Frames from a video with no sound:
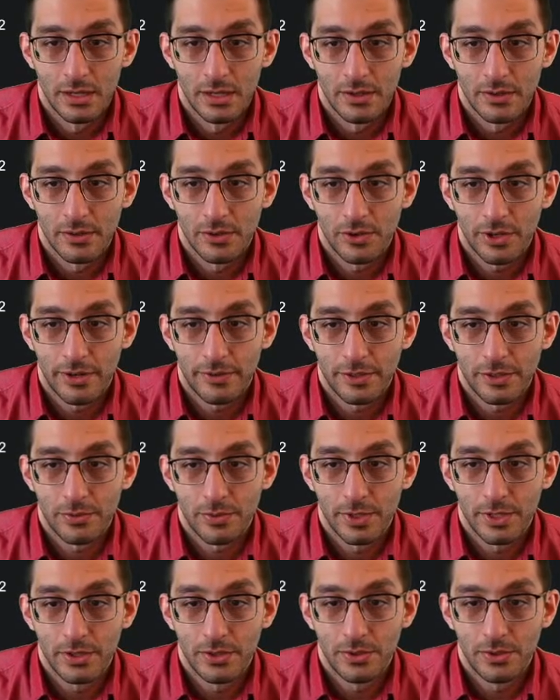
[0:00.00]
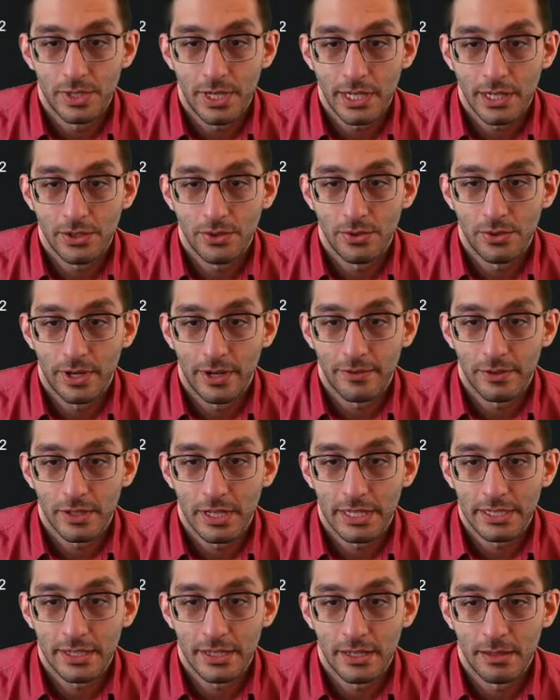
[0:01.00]
Graphics reuse, adding a new graphical
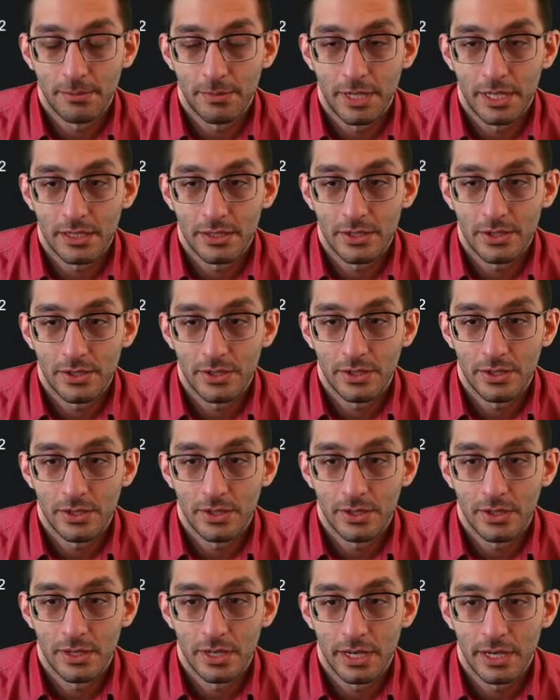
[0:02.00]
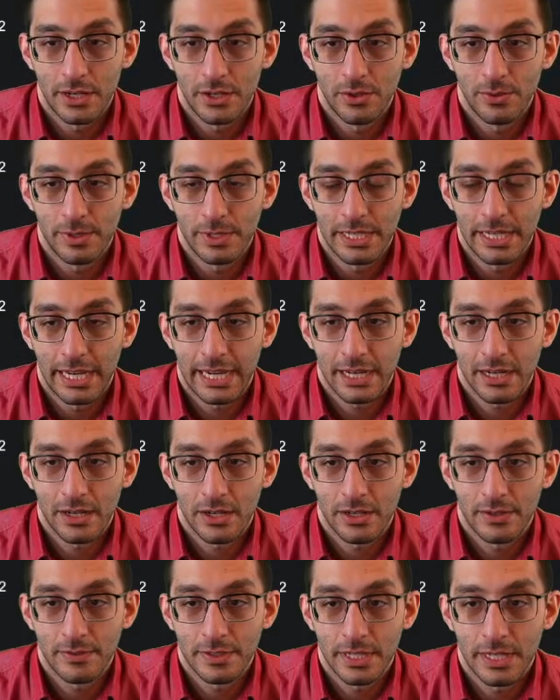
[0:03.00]
asset to the monster, and a new attack can
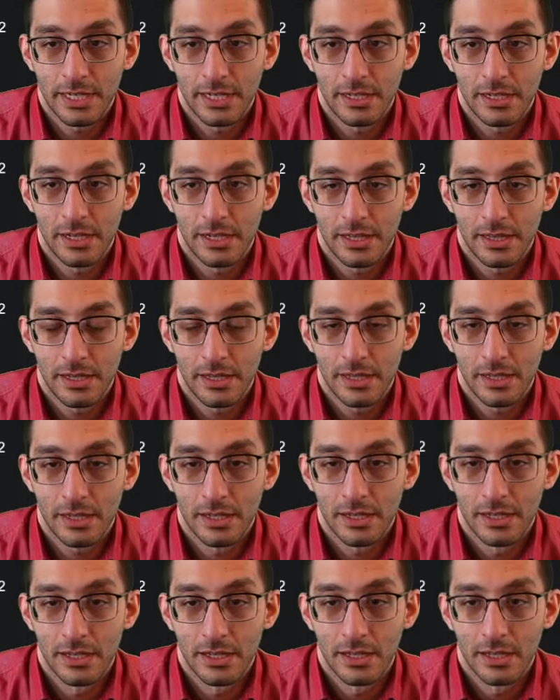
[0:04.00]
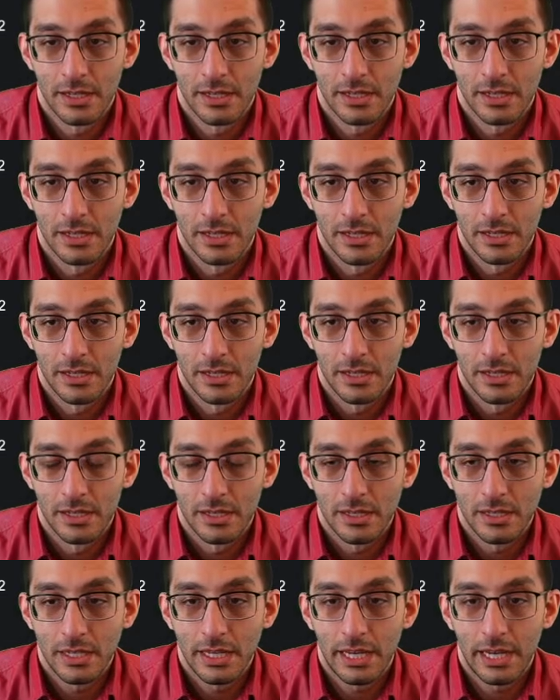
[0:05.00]
offset it, I think.
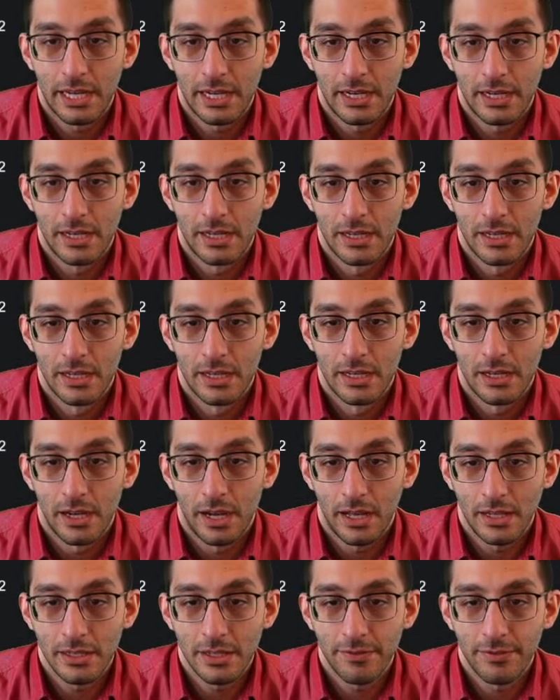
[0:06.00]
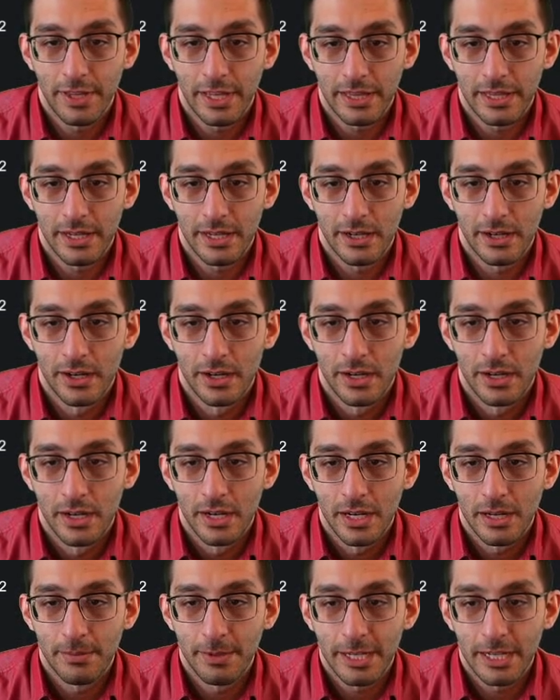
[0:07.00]
Yeah, I'll leave that there. Could
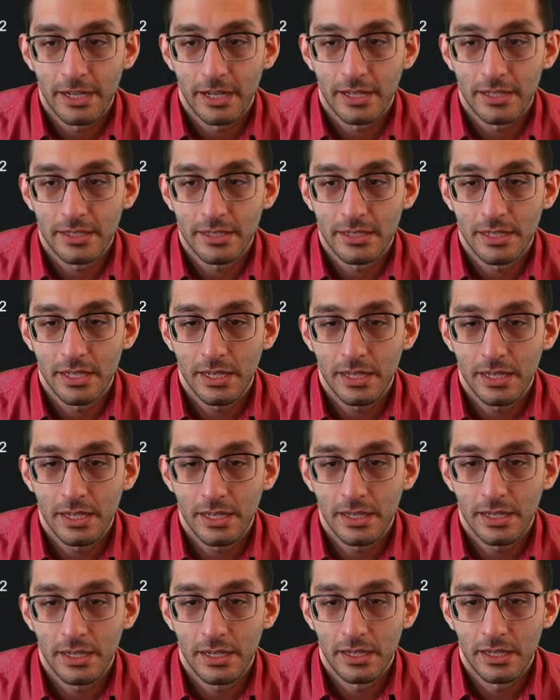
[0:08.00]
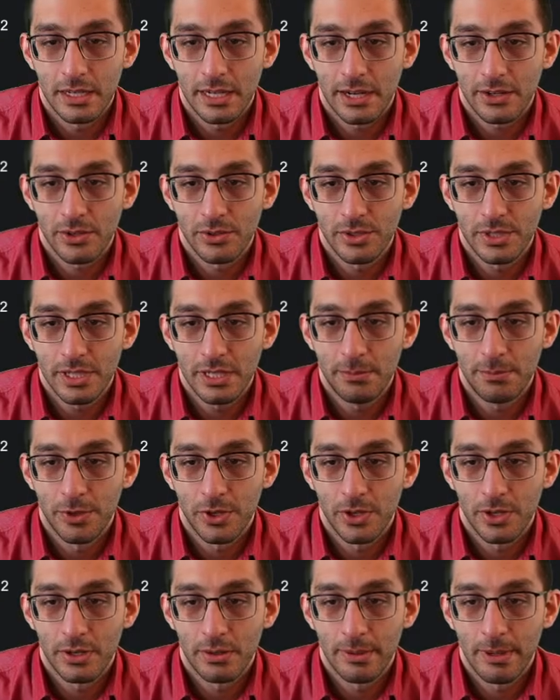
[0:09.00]
be a cutscene, now go
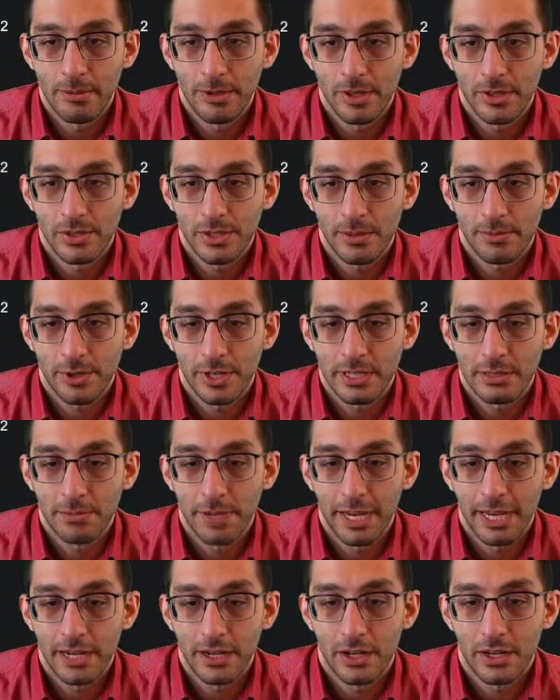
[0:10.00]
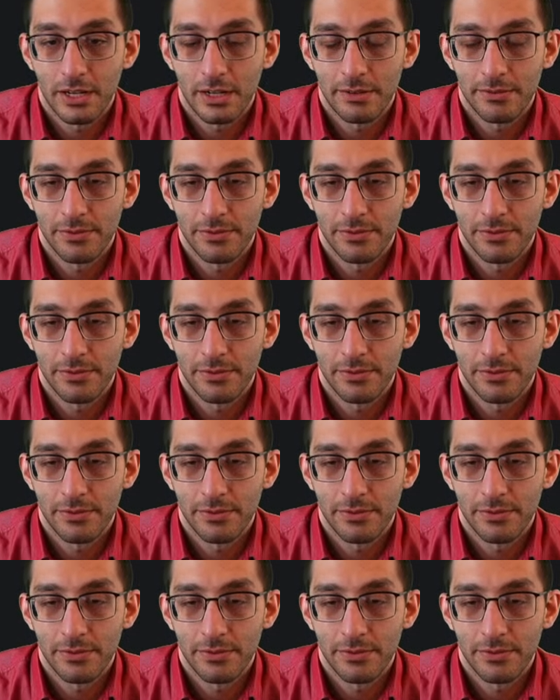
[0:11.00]
deeper, maybe all those upgrades paid off.